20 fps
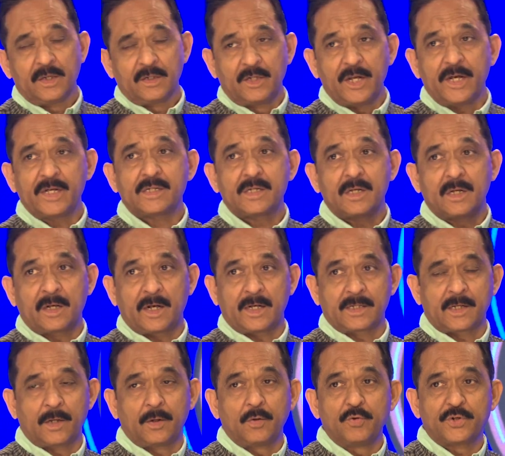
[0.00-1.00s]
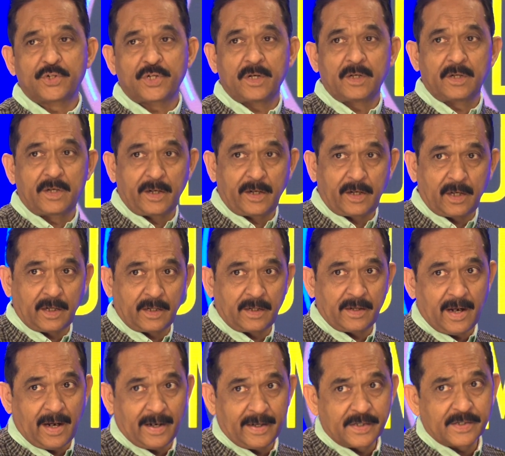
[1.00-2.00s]
This resolution
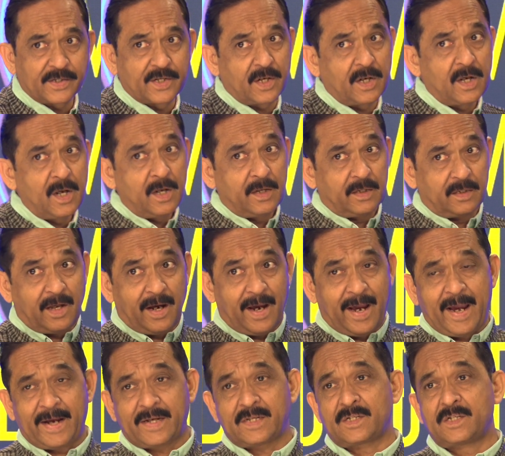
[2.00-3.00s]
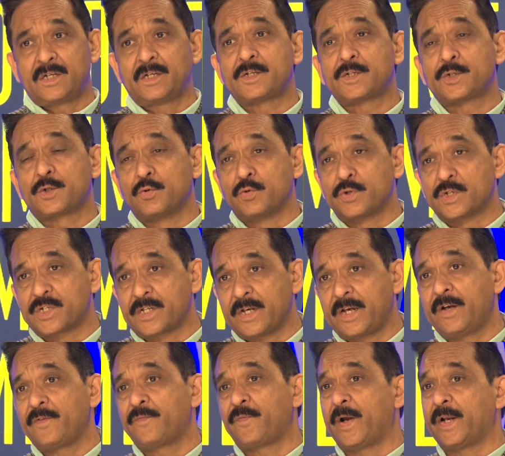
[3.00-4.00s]
recognized the access to
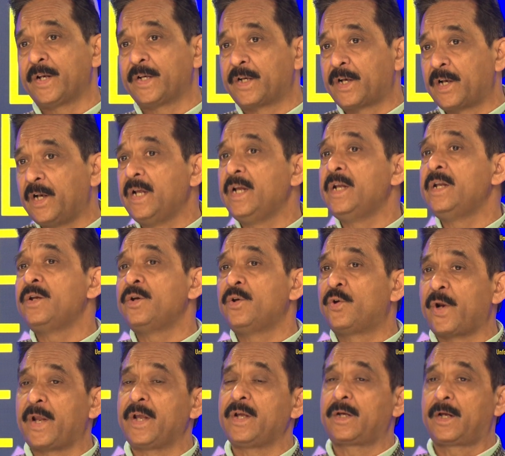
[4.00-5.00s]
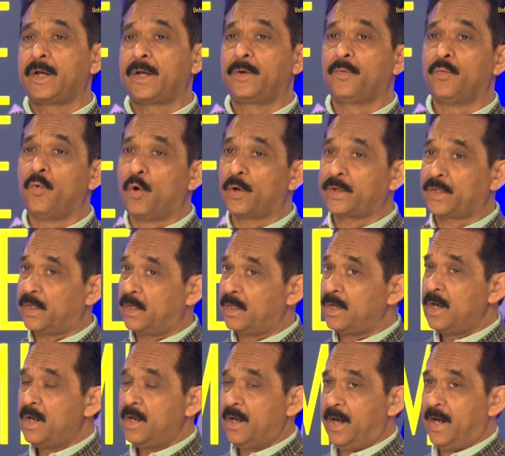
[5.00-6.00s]
safe and clean drinking
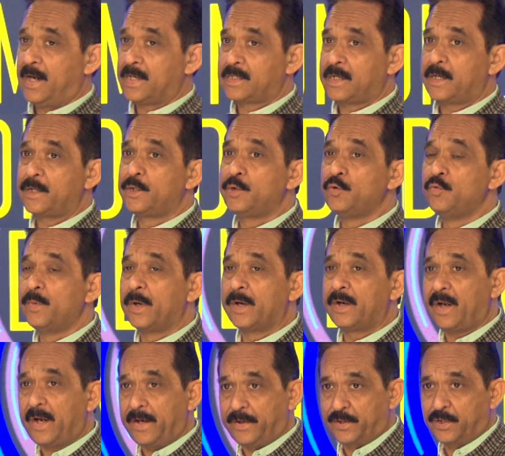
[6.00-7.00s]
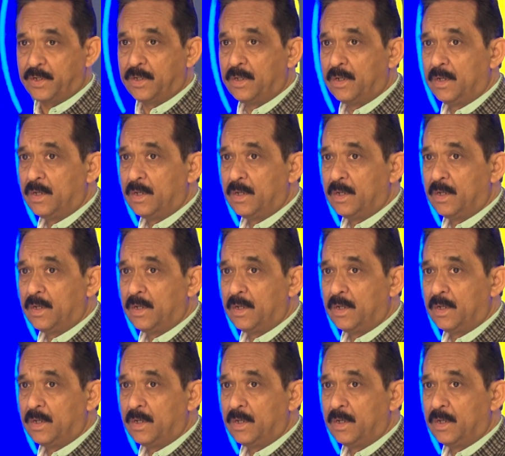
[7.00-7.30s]
water as a human right.